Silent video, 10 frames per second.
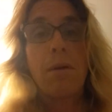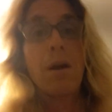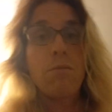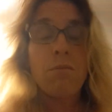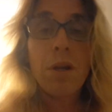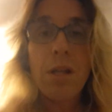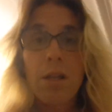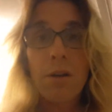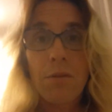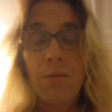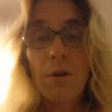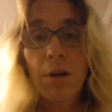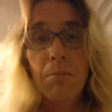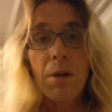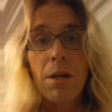I really look forward
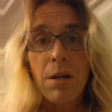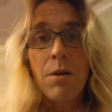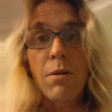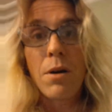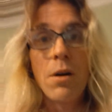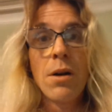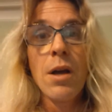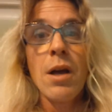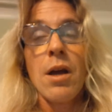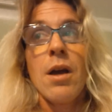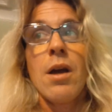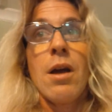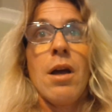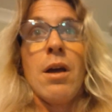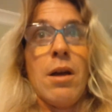to meeting you all.
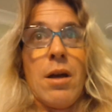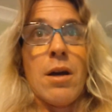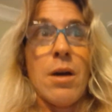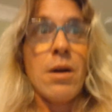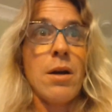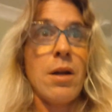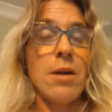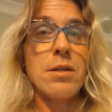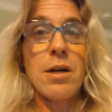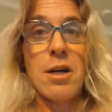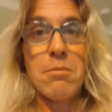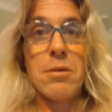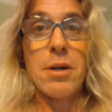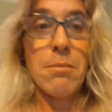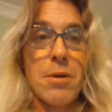Here's the
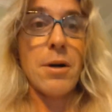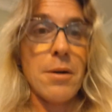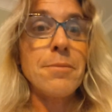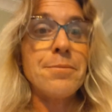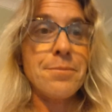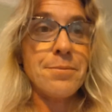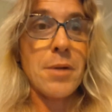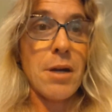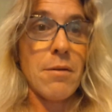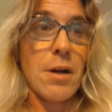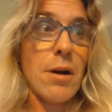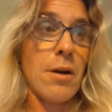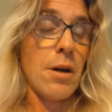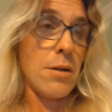humbling part, given I already